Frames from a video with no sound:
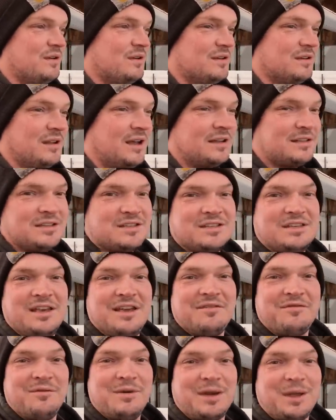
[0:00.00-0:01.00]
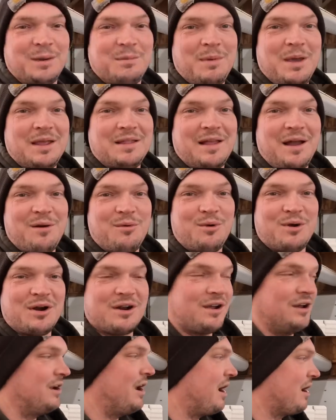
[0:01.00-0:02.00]
Like to see if we could make that
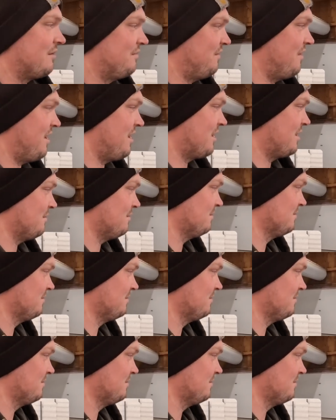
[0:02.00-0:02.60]
work on our farm.